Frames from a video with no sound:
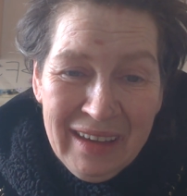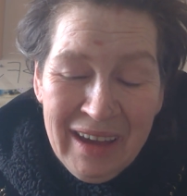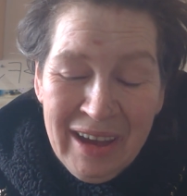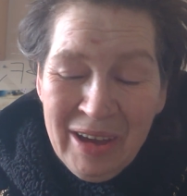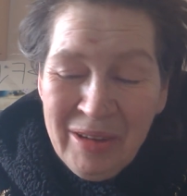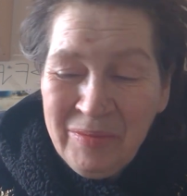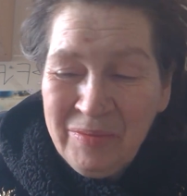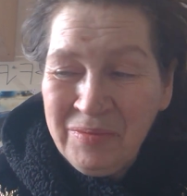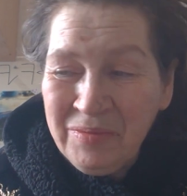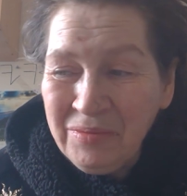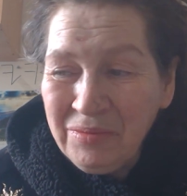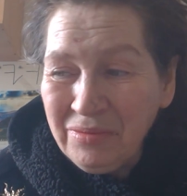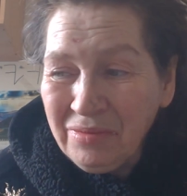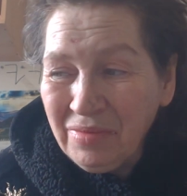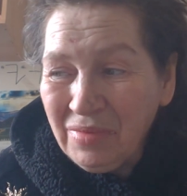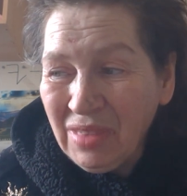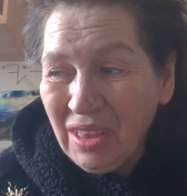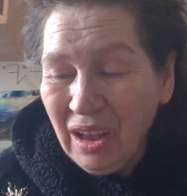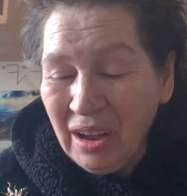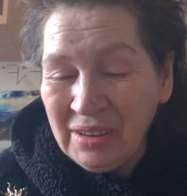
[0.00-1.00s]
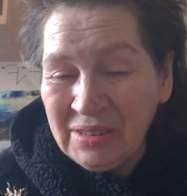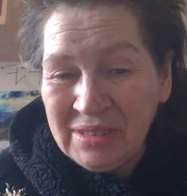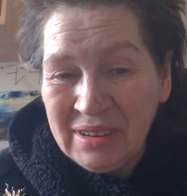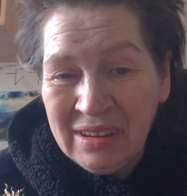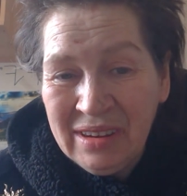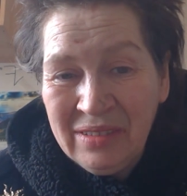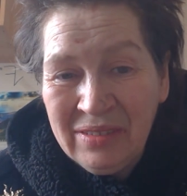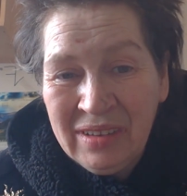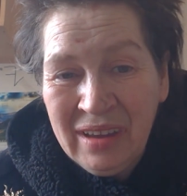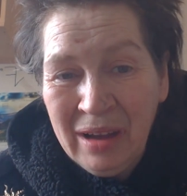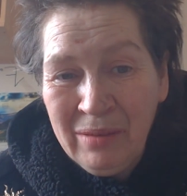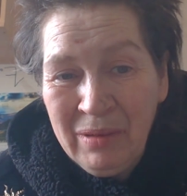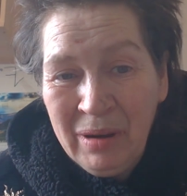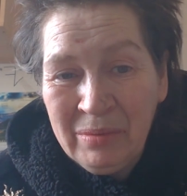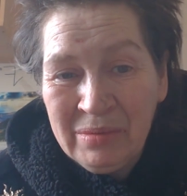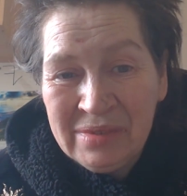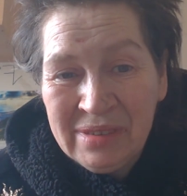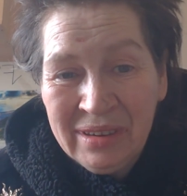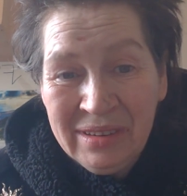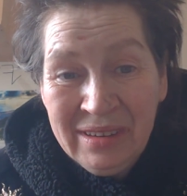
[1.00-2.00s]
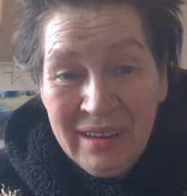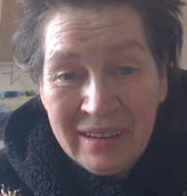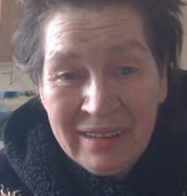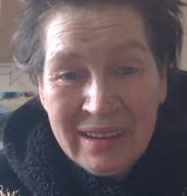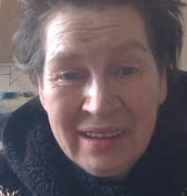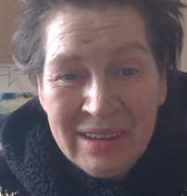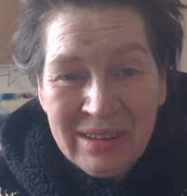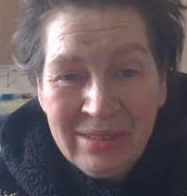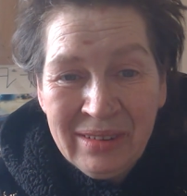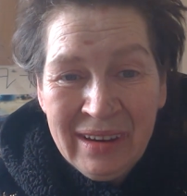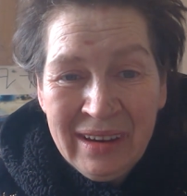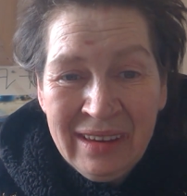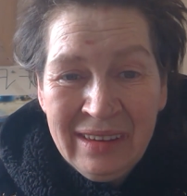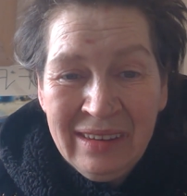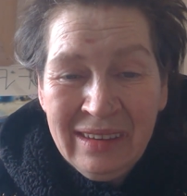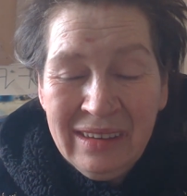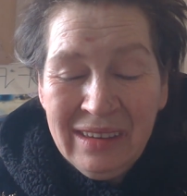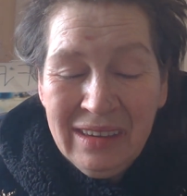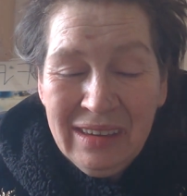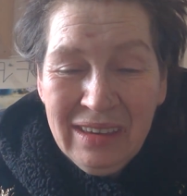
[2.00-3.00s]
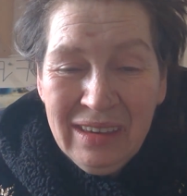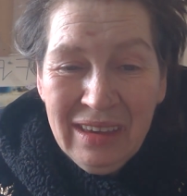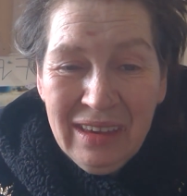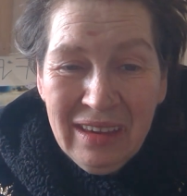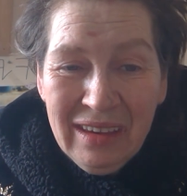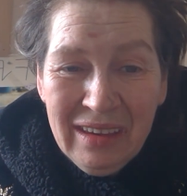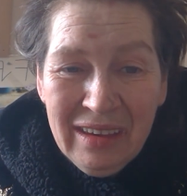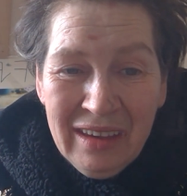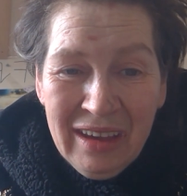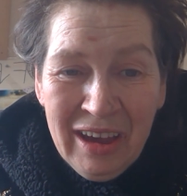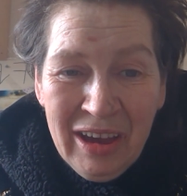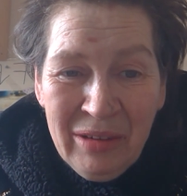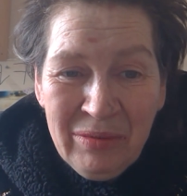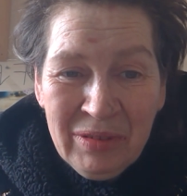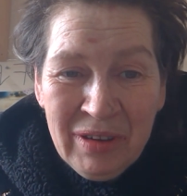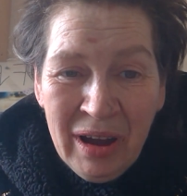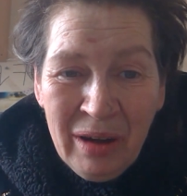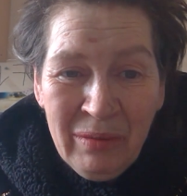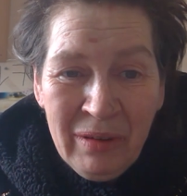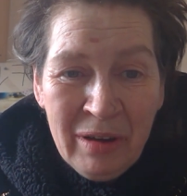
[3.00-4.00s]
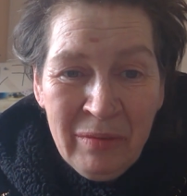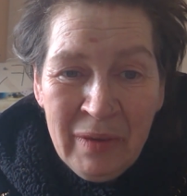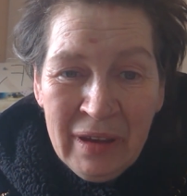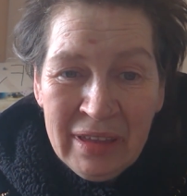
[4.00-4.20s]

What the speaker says: I shouldn't have come, I'm too young and green. Can't worry